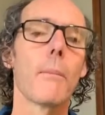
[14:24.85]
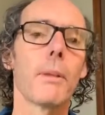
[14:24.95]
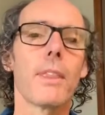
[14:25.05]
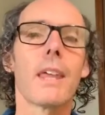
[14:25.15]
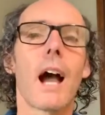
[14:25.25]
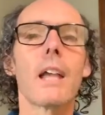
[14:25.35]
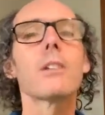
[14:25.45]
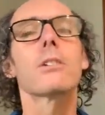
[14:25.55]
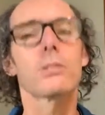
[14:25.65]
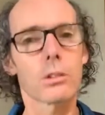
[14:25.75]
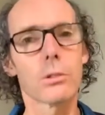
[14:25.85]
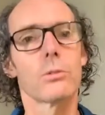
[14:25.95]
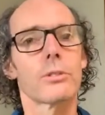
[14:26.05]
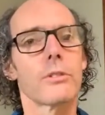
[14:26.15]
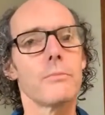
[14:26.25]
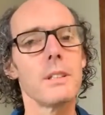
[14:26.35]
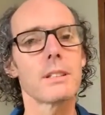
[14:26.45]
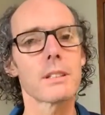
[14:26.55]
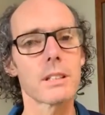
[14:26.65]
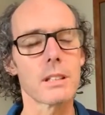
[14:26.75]
But the ancient schools of
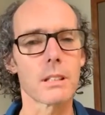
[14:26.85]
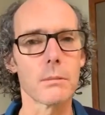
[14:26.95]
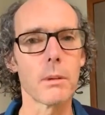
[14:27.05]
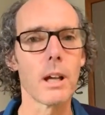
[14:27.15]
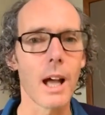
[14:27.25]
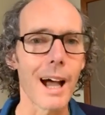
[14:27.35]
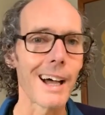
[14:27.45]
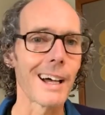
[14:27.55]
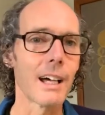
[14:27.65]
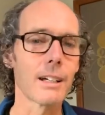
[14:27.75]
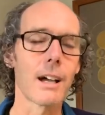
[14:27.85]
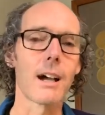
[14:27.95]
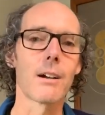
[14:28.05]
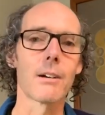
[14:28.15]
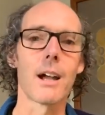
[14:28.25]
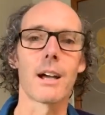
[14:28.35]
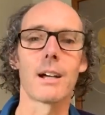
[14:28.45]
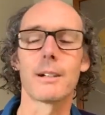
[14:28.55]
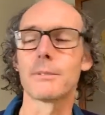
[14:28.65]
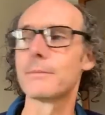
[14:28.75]
mysticism
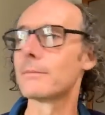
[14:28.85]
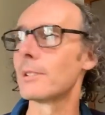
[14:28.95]
are